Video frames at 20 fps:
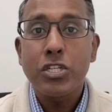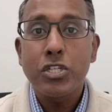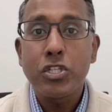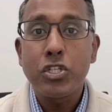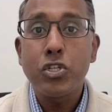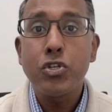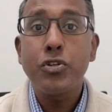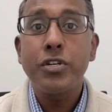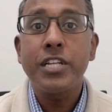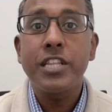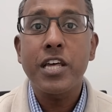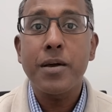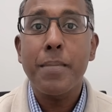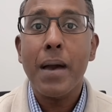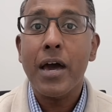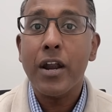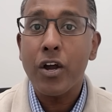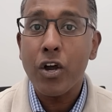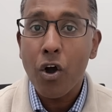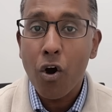due to the
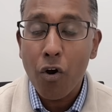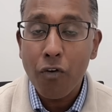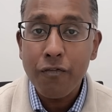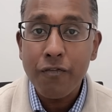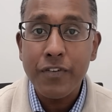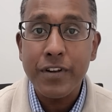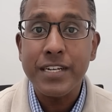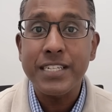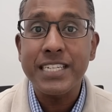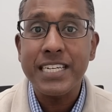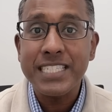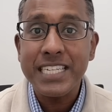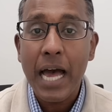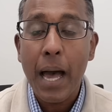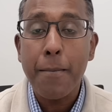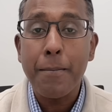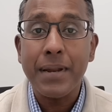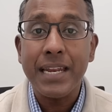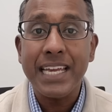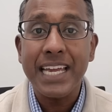amount of confidence that's
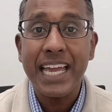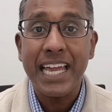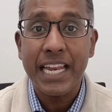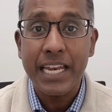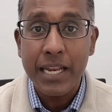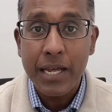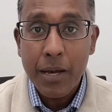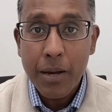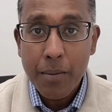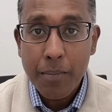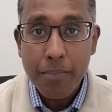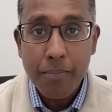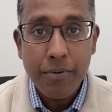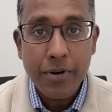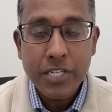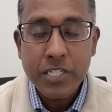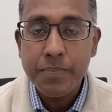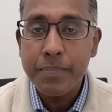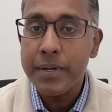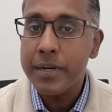happening in
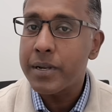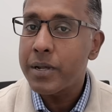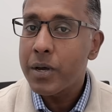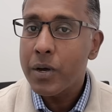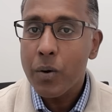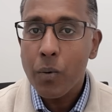Brisbane.